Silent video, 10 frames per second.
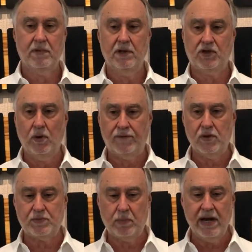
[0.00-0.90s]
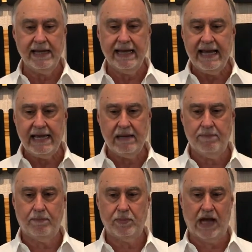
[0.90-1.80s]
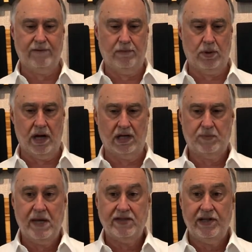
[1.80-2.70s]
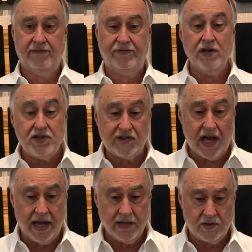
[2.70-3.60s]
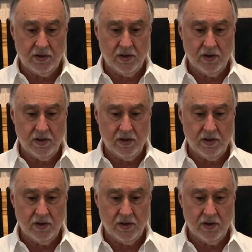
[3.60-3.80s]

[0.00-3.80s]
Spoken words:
So if you're spraying any type of product, especially the fungicides,